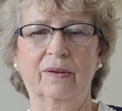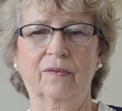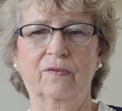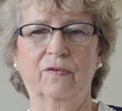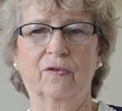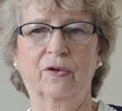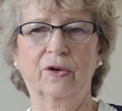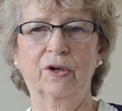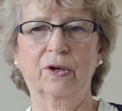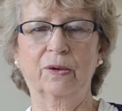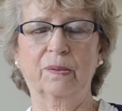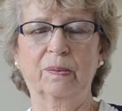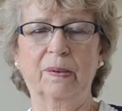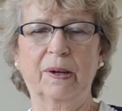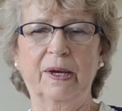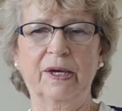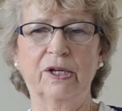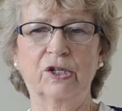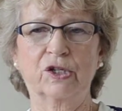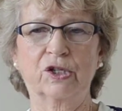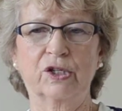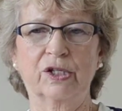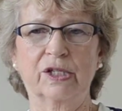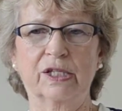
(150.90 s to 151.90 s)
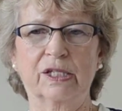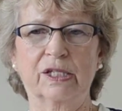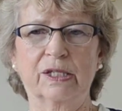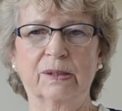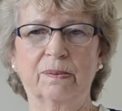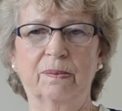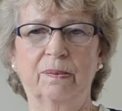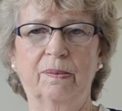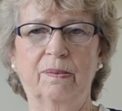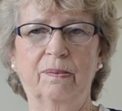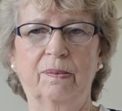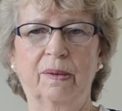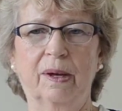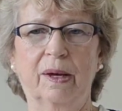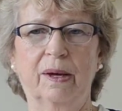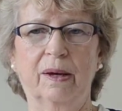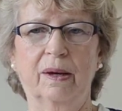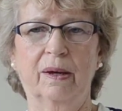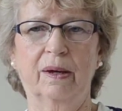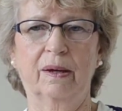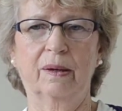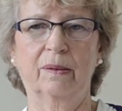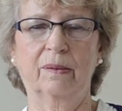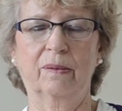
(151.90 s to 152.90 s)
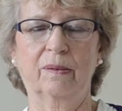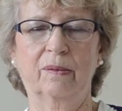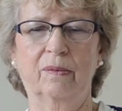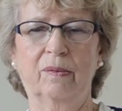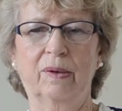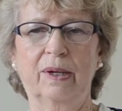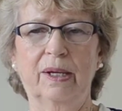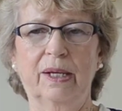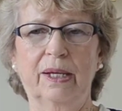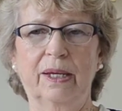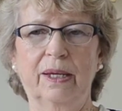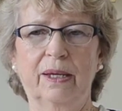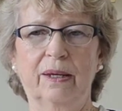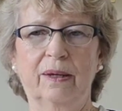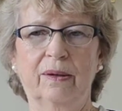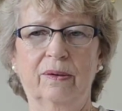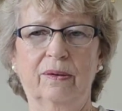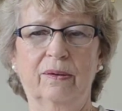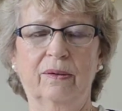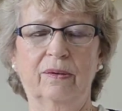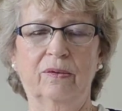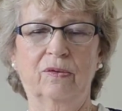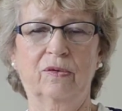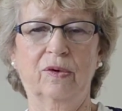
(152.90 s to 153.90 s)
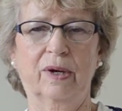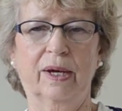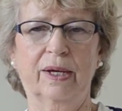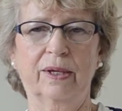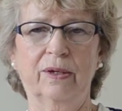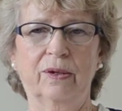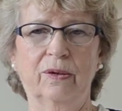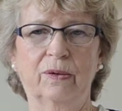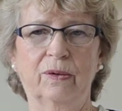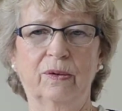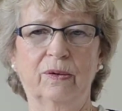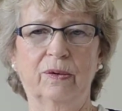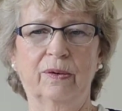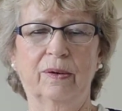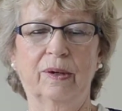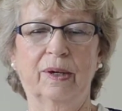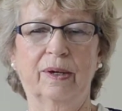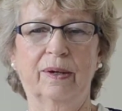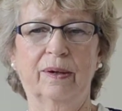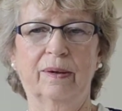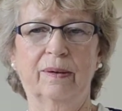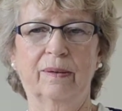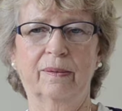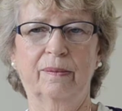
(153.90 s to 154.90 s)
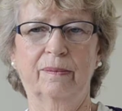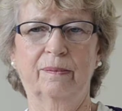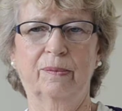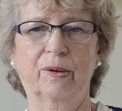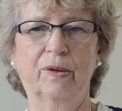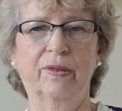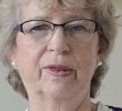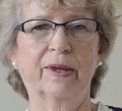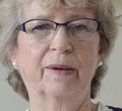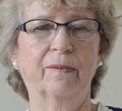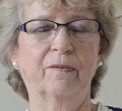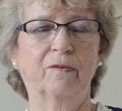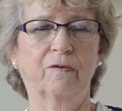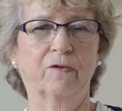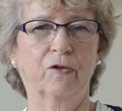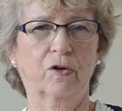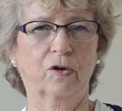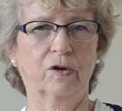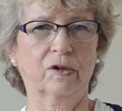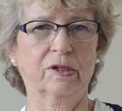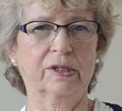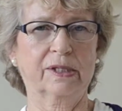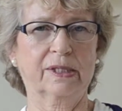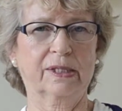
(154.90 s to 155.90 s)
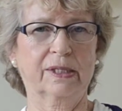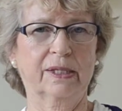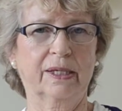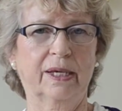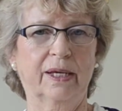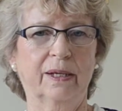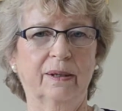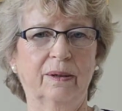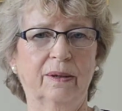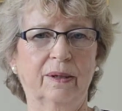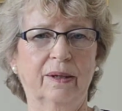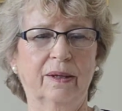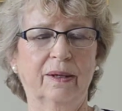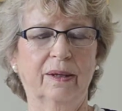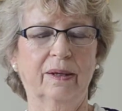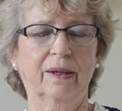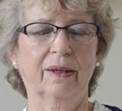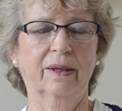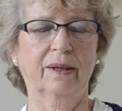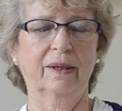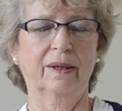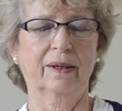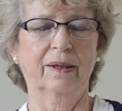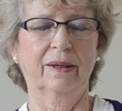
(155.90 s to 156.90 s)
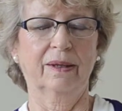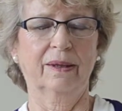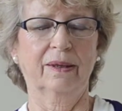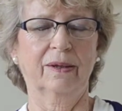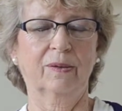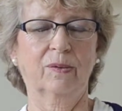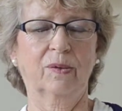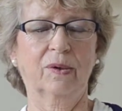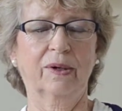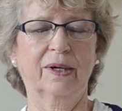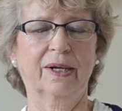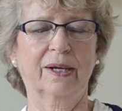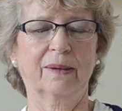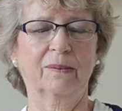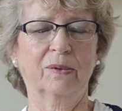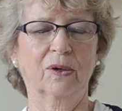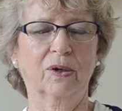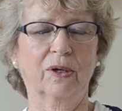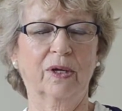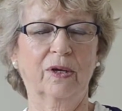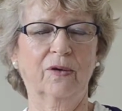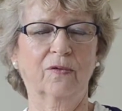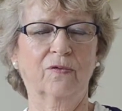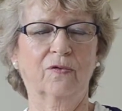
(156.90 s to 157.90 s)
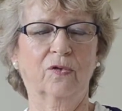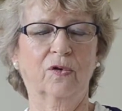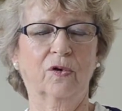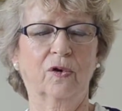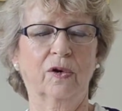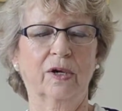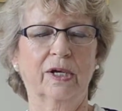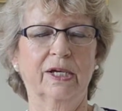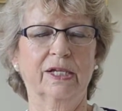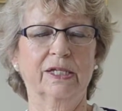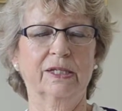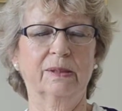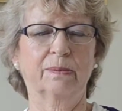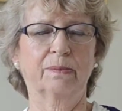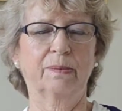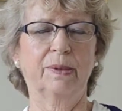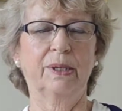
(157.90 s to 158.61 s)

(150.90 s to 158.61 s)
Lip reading: for your patients. Really try to put them first, and the word I'm looking for is